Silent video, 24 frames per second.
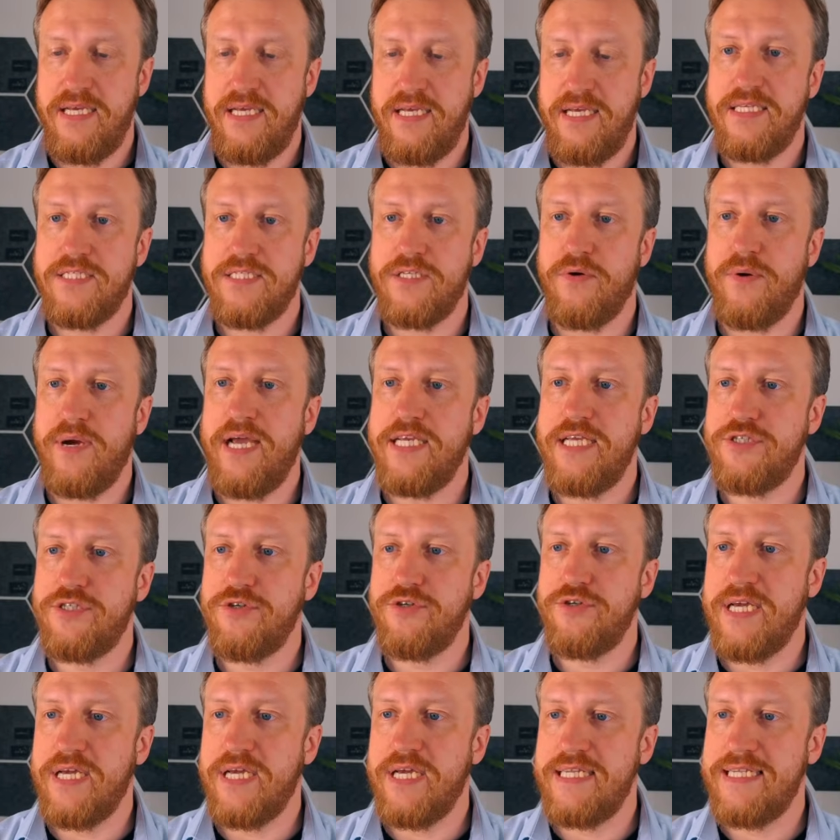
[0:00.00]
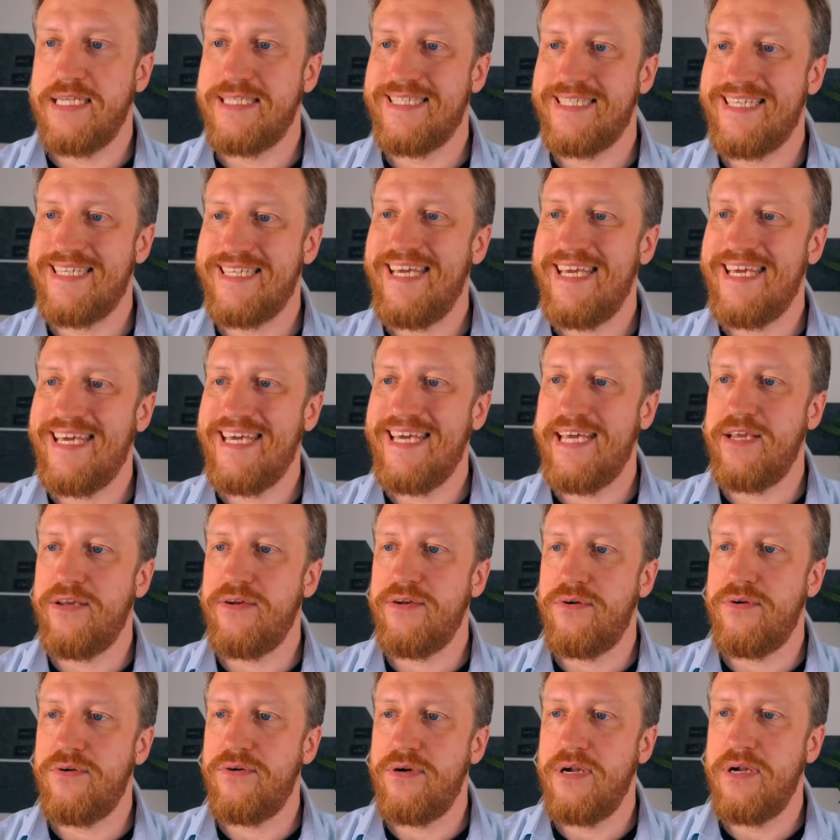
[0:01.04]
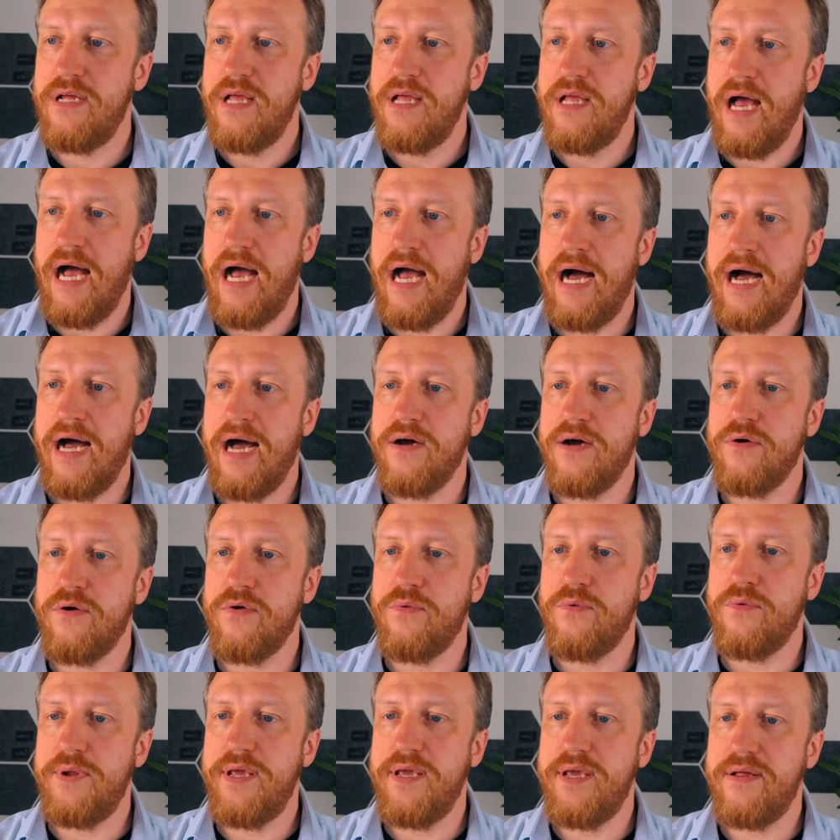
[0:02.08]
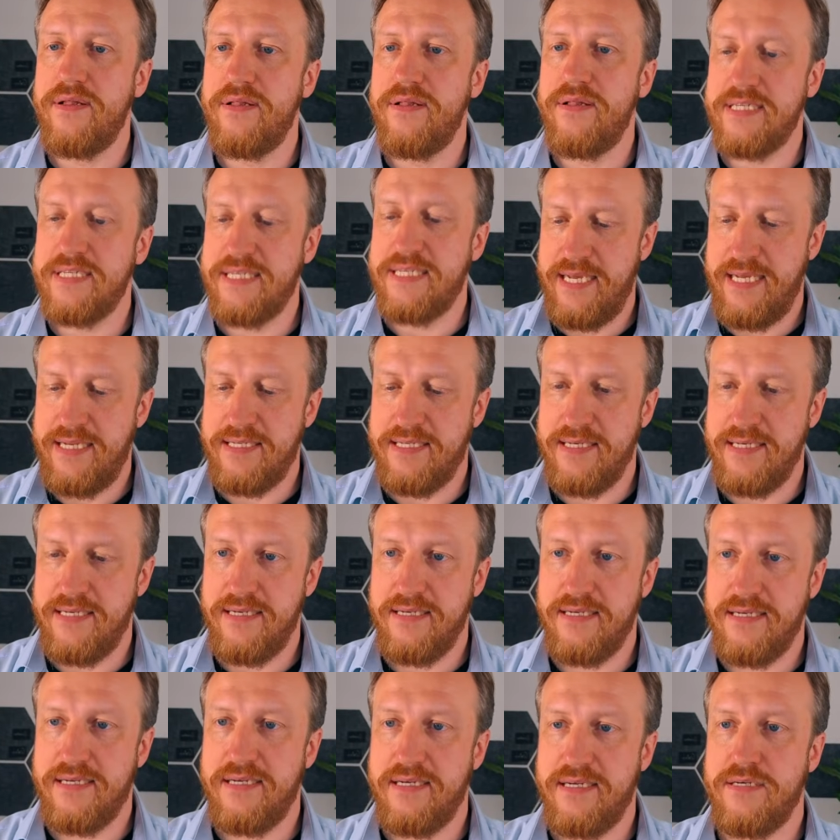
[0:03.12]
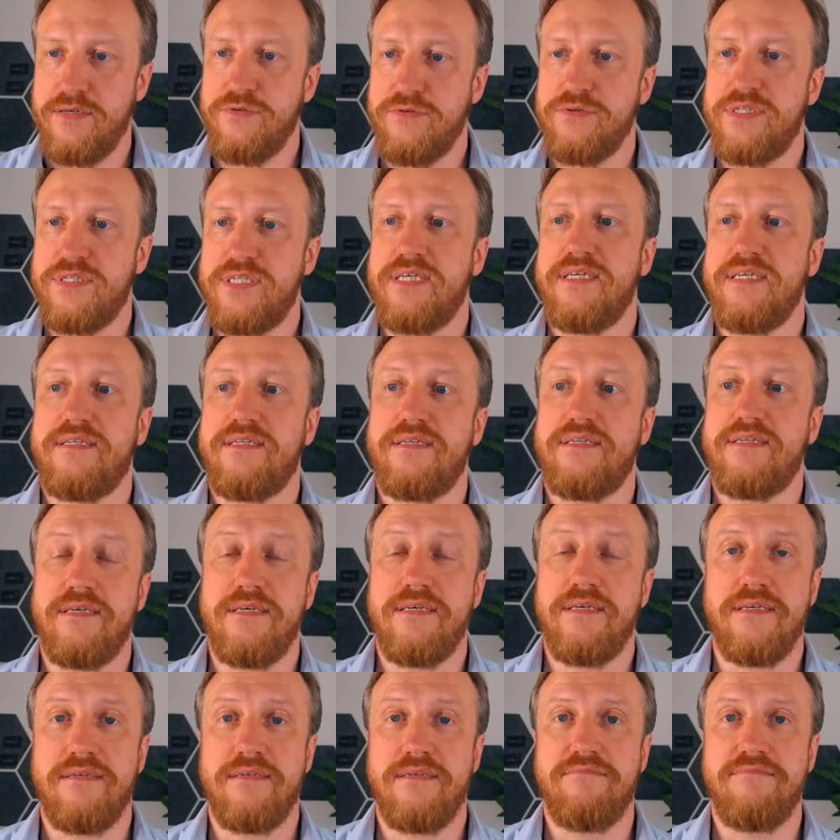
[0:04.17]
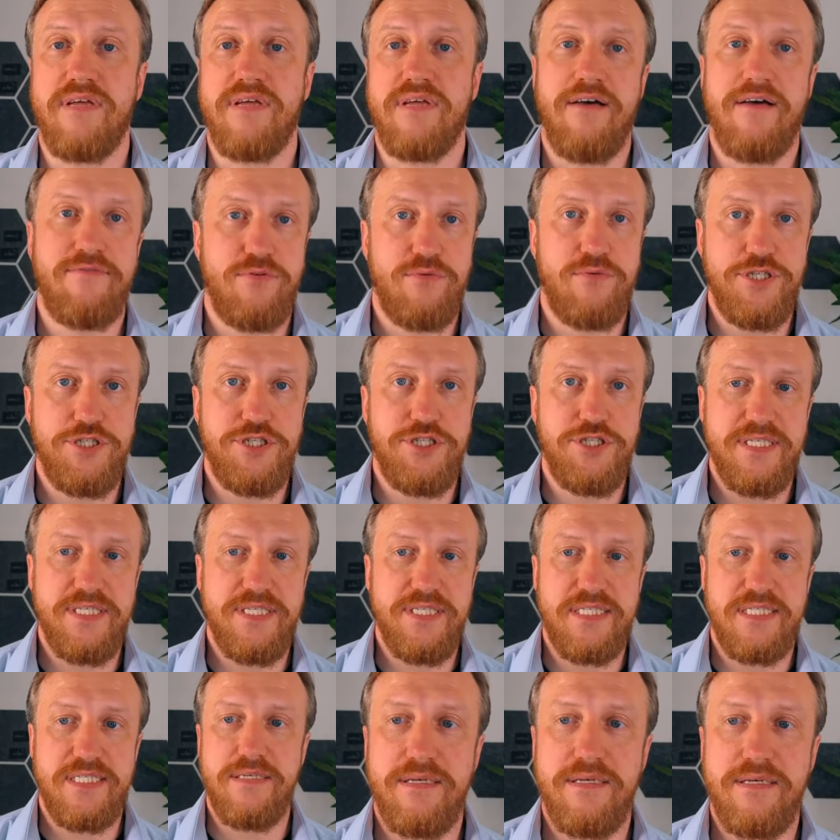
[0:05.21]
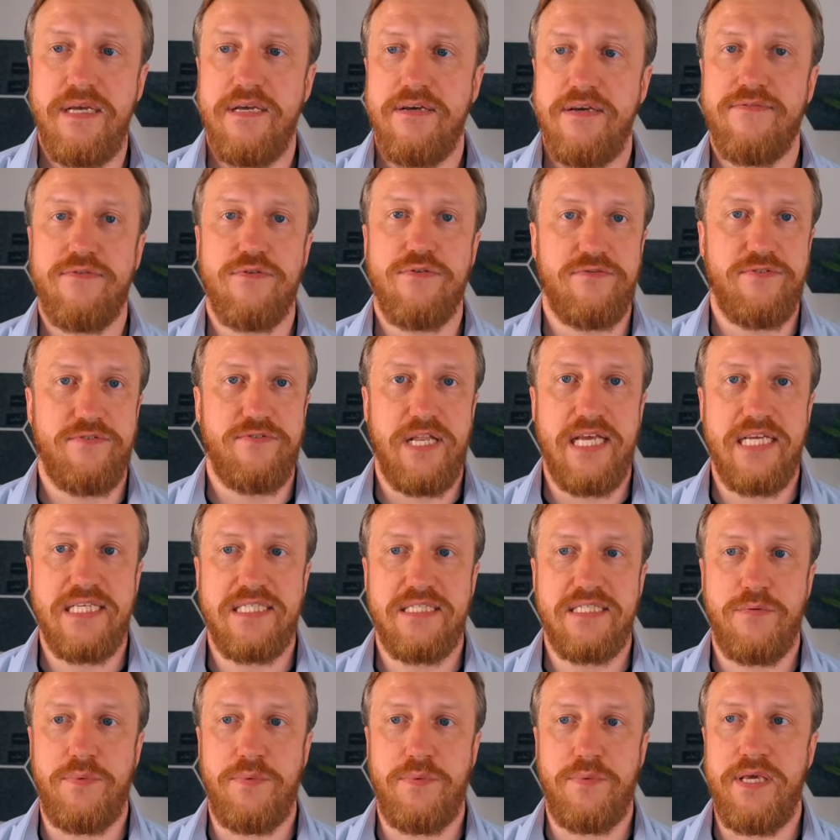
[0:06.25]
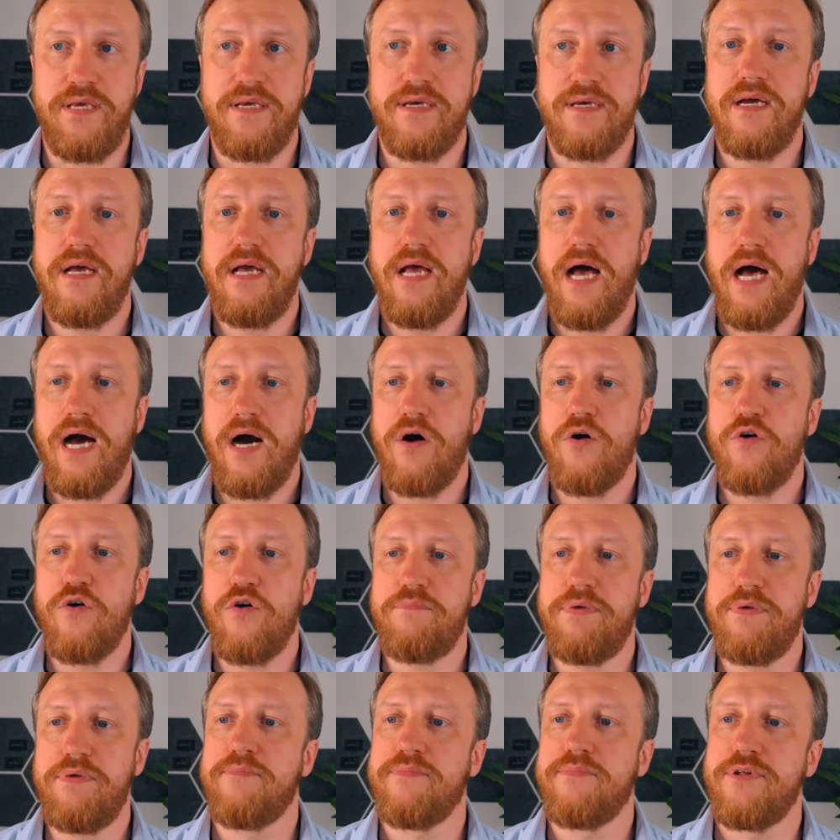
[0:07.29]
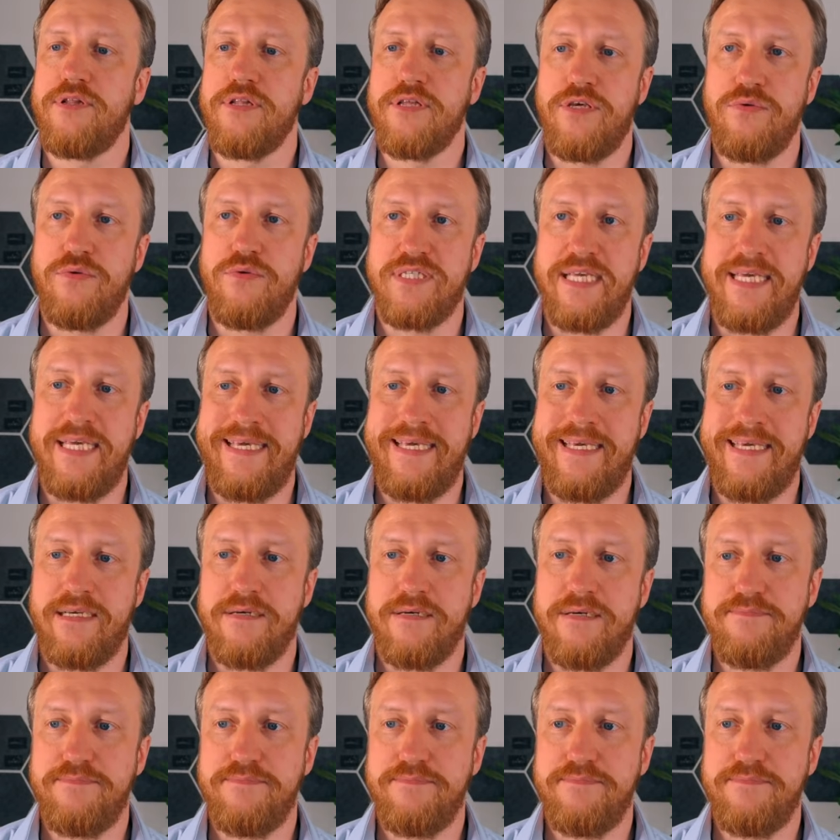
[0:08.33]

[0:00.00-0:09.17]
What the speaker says: So as you can see here are real data counted averages for the last week, how people using